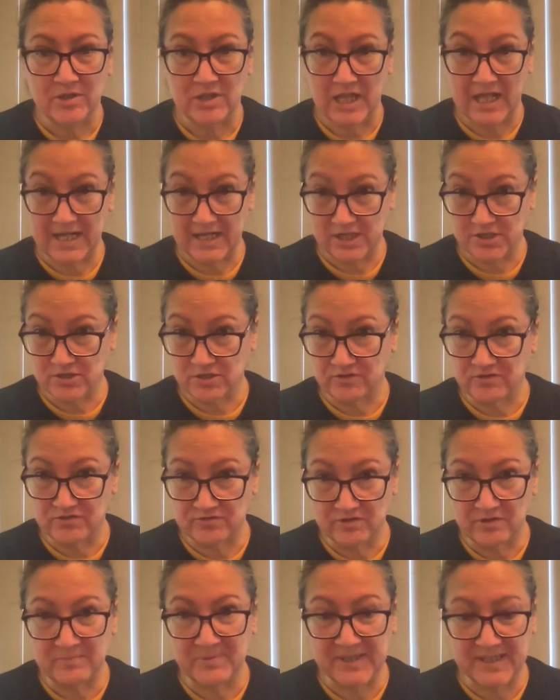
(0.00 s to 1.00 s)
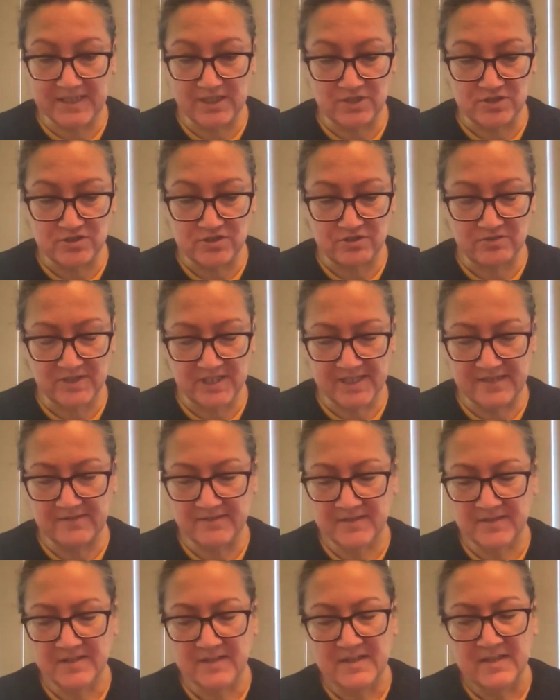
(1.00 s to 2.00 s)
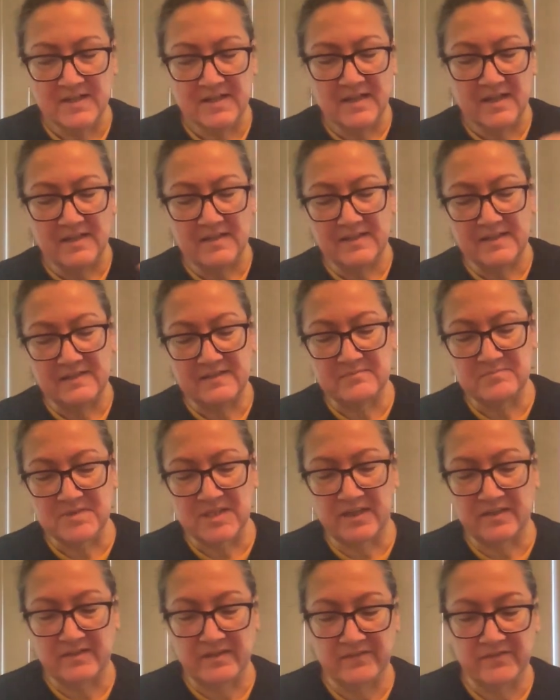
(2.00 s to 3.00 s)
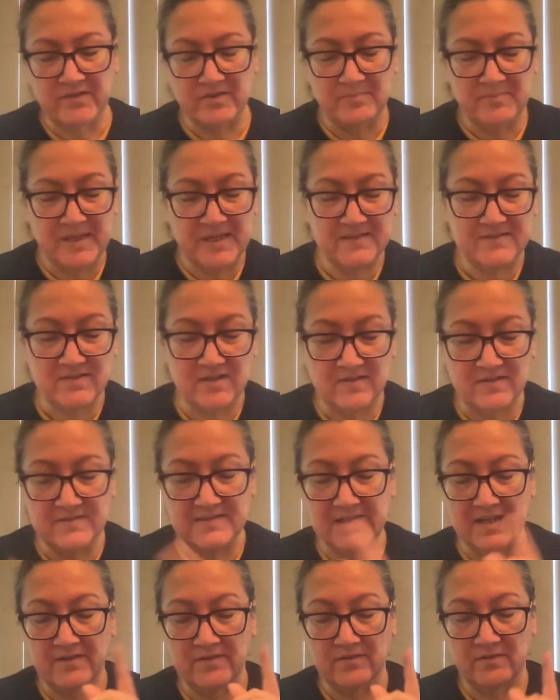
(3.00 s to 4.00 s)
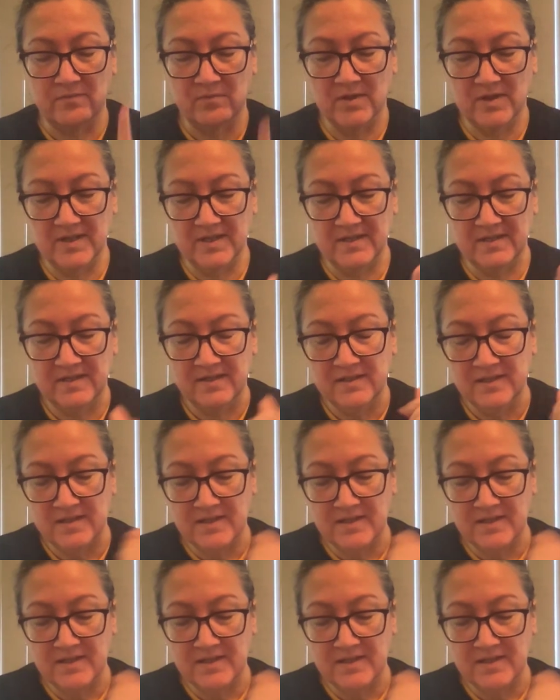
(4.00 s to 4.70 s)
And I chose dribbling and shooting. And these objectives are based on Standard 1